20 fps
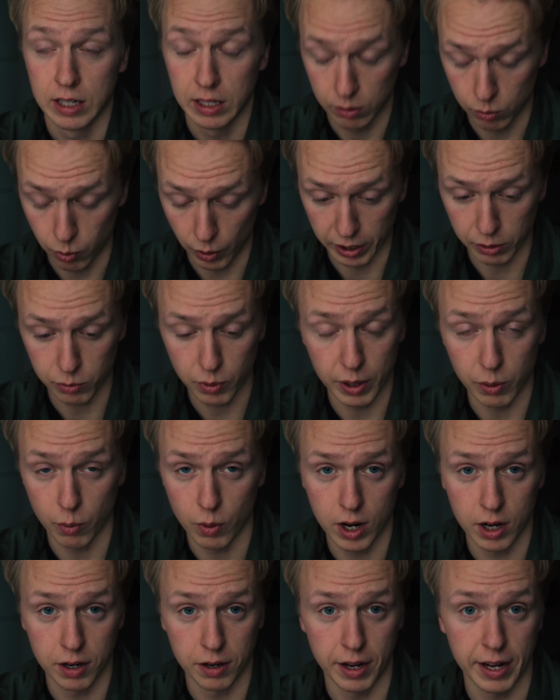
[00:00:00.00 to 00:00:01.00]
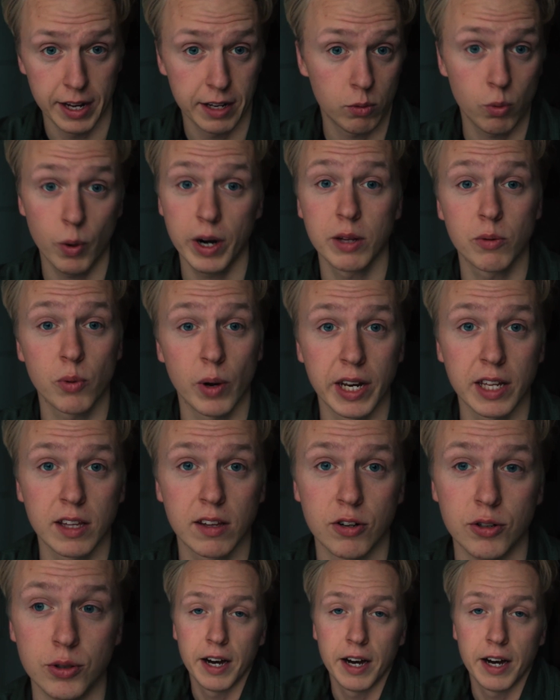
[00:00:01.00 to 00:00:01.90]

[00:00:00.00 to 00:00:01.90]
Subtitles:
2021 and 2022.